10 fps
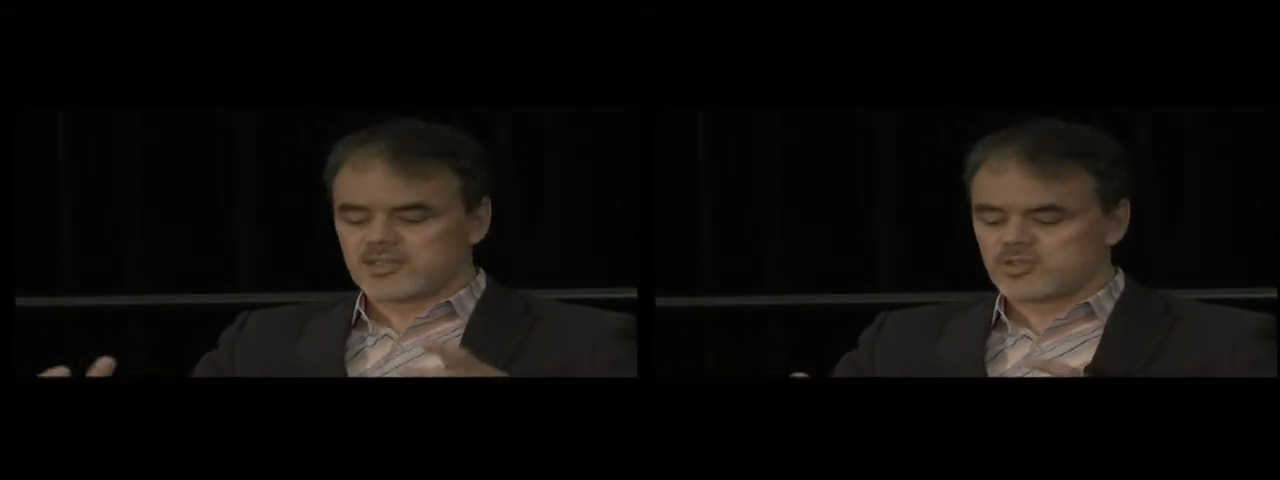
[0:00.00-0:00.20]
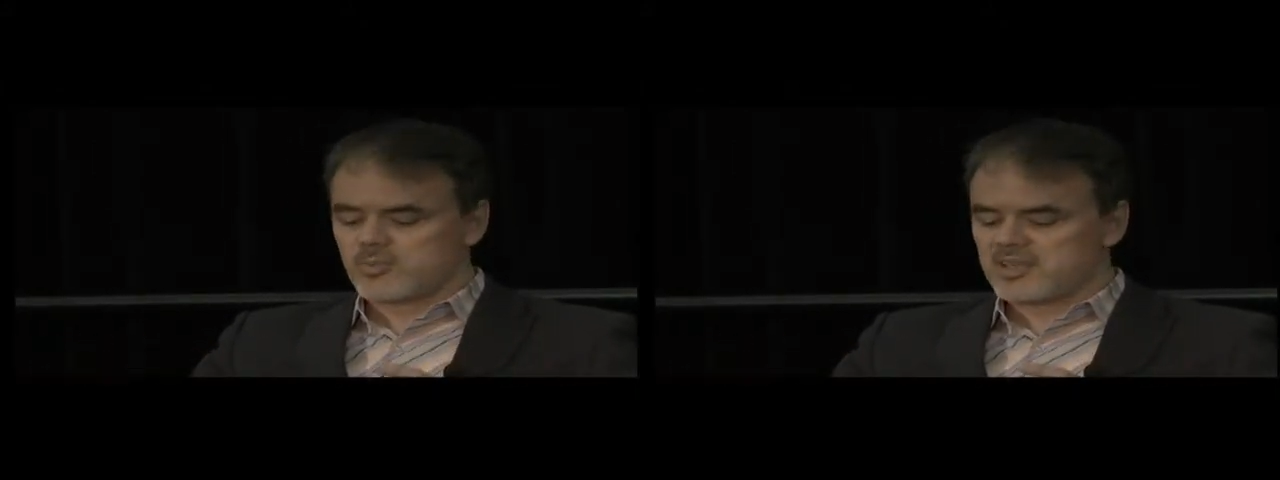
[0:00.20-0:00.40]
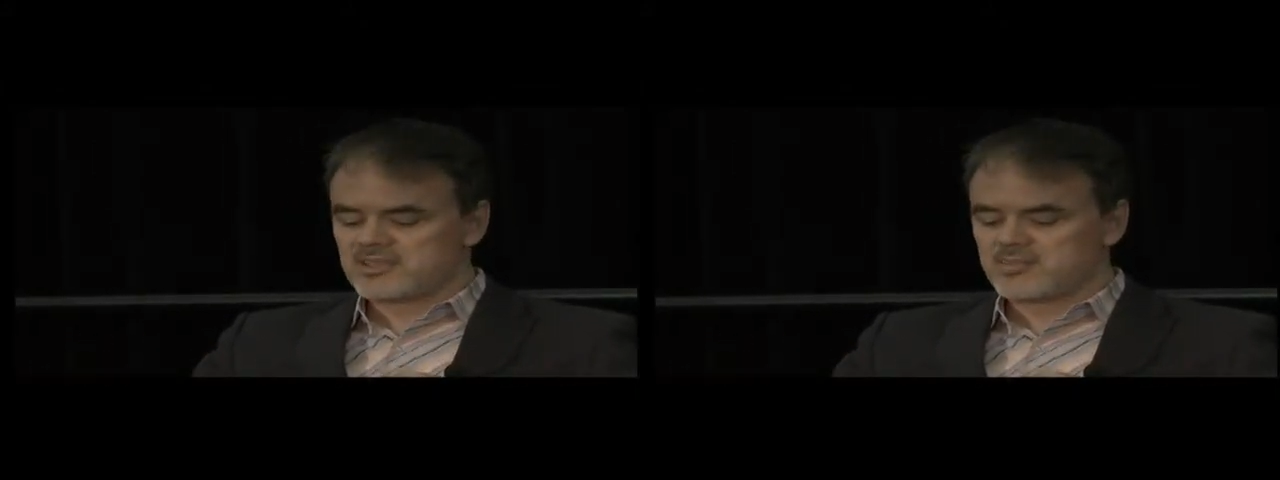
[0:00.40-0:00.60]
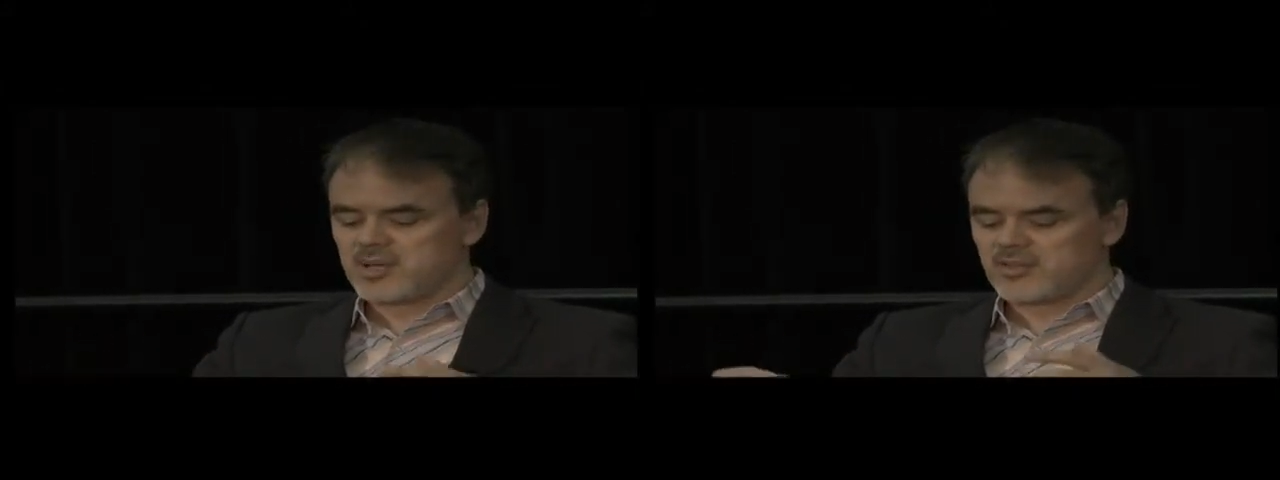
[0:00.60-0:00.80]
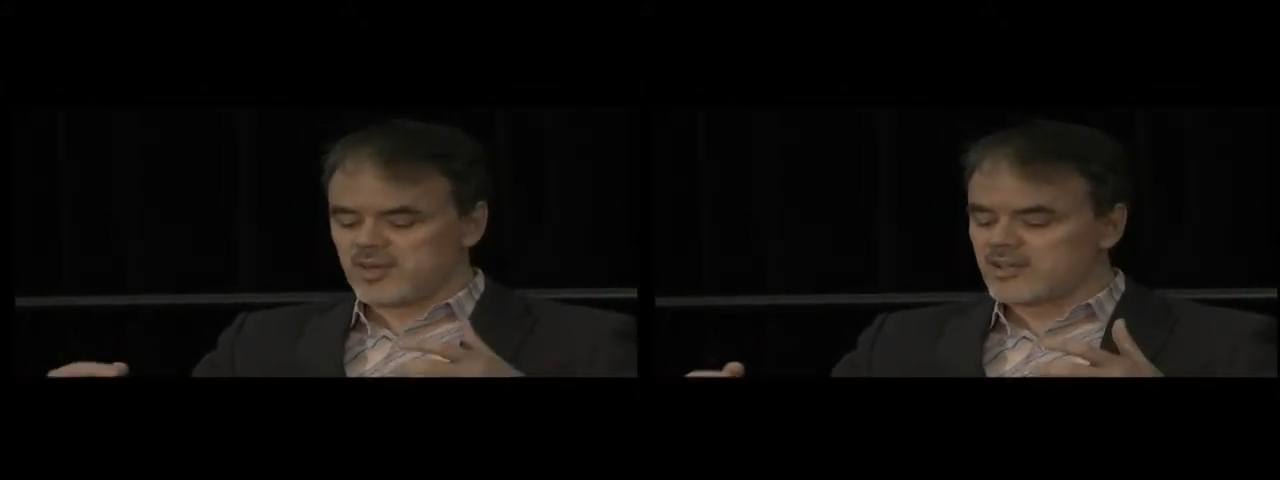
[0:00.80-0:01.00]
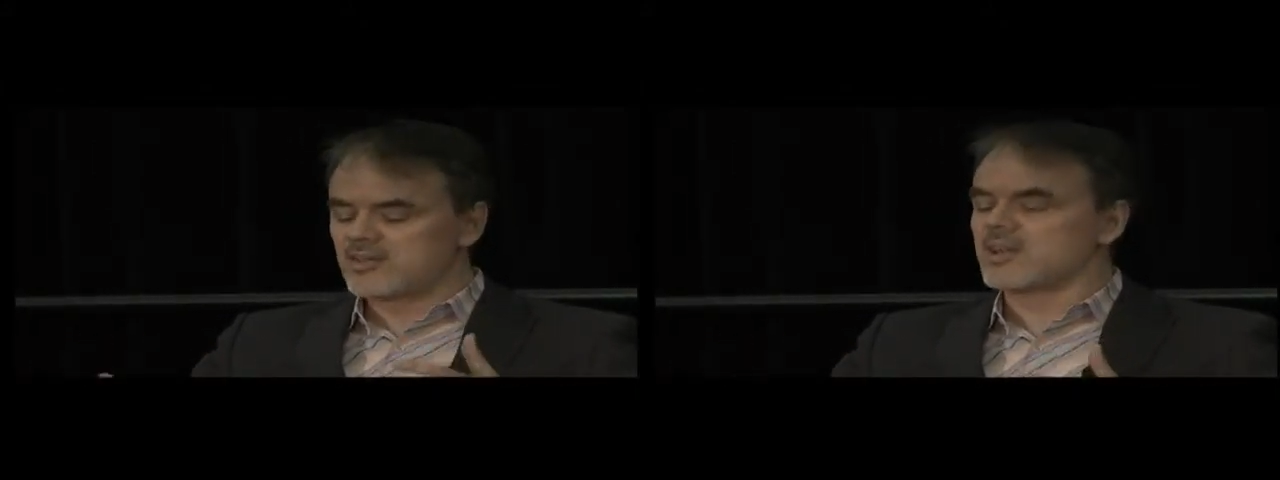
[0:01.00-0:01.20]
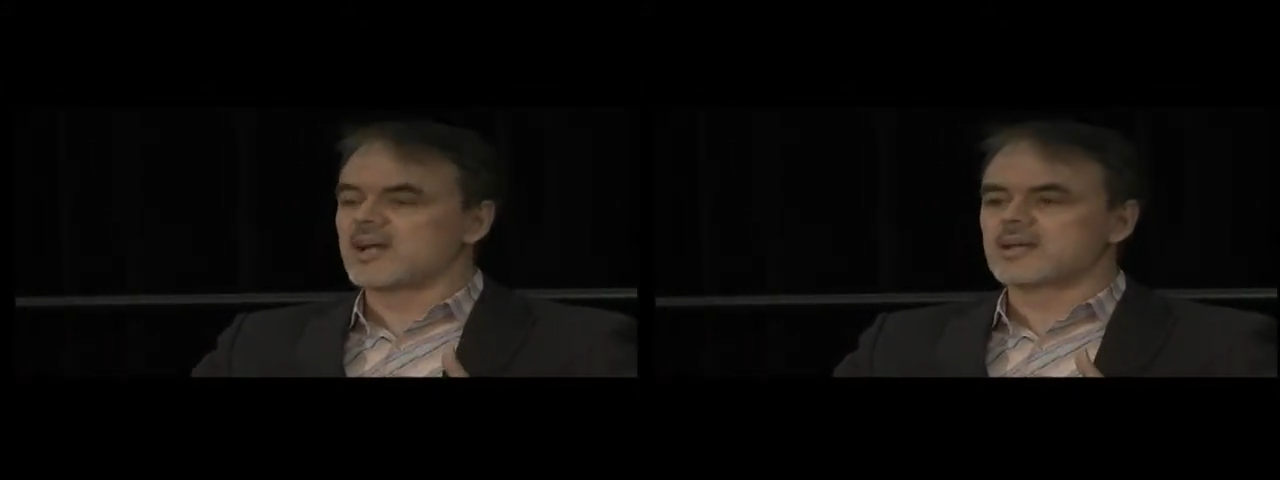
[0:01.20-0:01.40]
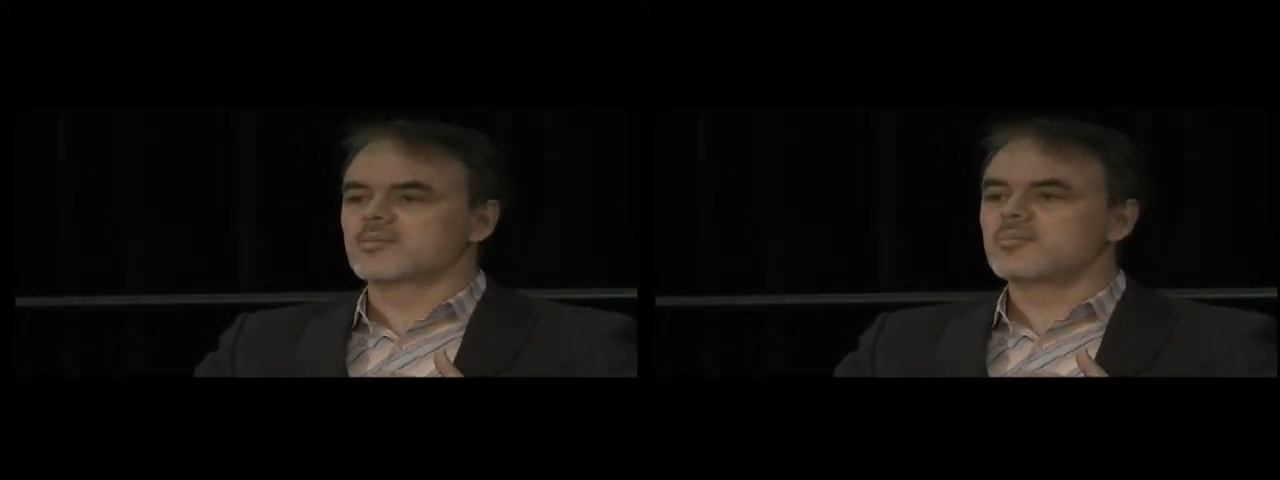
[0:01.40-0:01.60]
a tremendous amount of
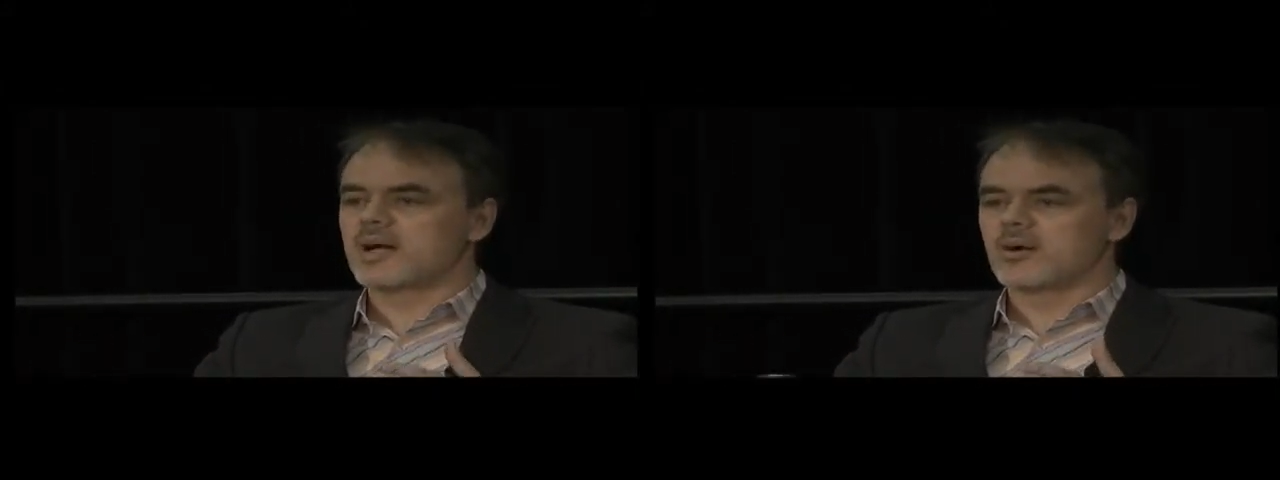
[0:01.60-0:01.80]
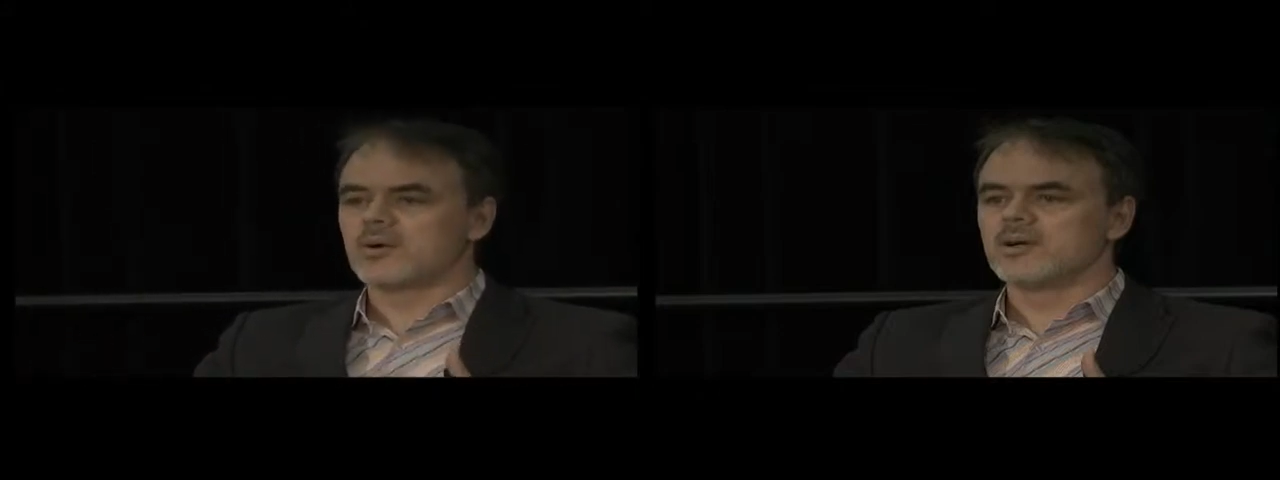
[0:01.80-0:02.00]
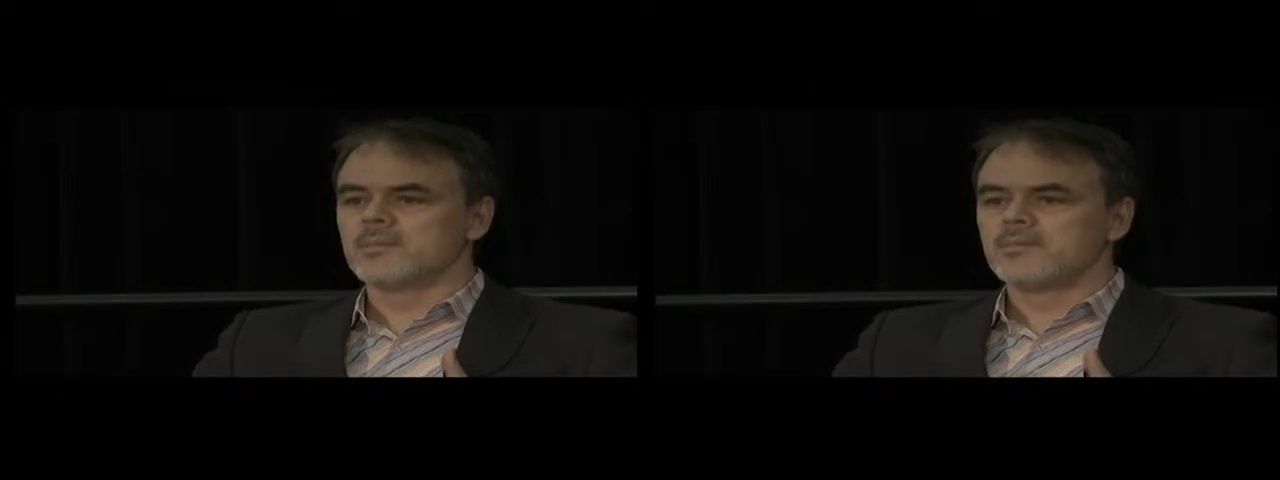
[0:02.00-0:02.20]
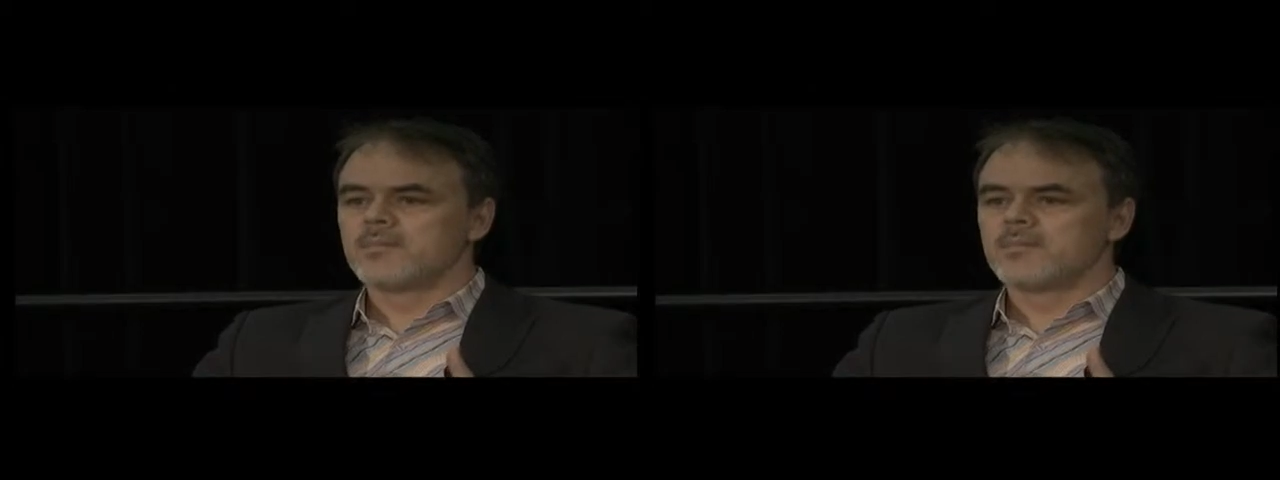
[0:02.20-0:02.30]
underlying power.